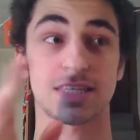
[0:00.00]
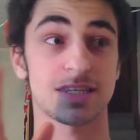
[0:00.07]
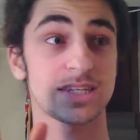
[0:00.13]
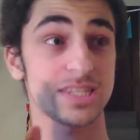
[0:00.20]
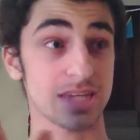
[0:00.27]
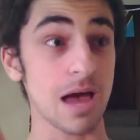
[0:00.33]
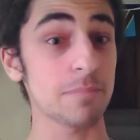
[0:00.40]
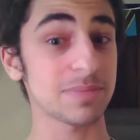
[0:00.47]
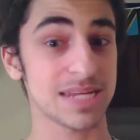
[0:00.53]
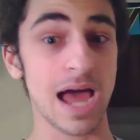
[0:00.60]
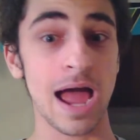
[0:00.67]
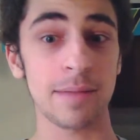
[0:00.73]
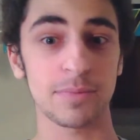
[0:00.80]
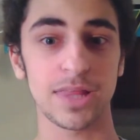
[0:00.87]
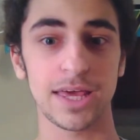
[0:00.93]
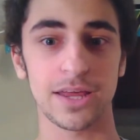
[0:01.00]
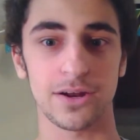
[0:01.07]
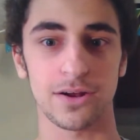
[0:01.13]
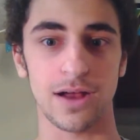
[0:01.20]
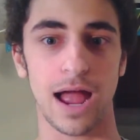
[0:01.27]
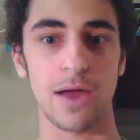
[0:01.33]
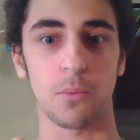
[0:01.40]
Sometime
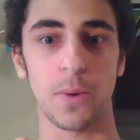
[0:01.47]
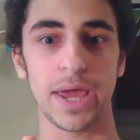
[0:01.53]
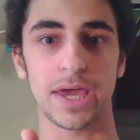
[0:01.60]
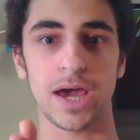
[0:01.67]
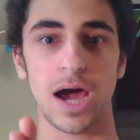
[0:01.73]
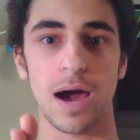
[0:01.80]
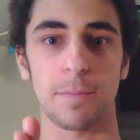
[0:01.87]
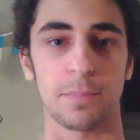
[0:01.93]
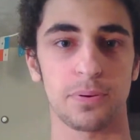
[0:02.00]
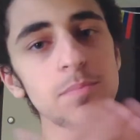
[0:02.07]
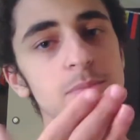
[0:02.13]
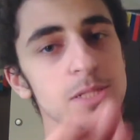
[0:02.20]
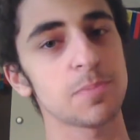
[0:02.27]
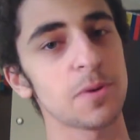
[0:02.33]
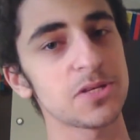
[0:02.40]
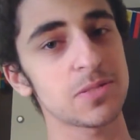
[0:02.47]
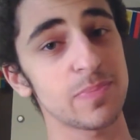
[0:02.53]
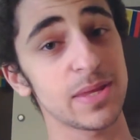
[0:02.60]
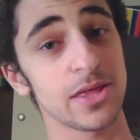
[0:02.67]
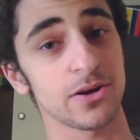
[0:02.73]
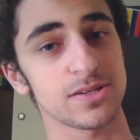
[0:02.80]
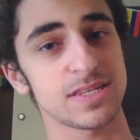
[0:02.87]
later, I wake up. It's
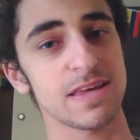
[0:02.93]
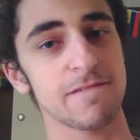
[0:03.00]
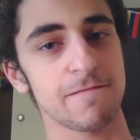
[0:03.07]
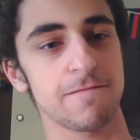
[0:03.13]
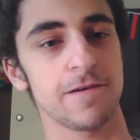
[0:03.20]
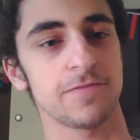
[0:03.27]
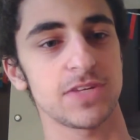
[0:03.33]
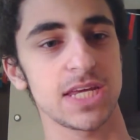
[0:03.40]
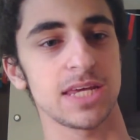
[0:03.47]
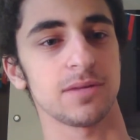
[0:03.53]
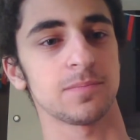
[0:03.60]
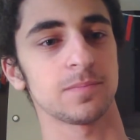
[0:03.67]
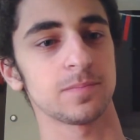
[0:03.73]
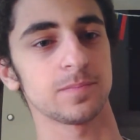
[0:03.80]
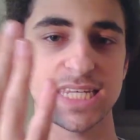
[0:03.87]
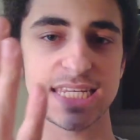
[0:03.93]
supposed to be there at 7:15.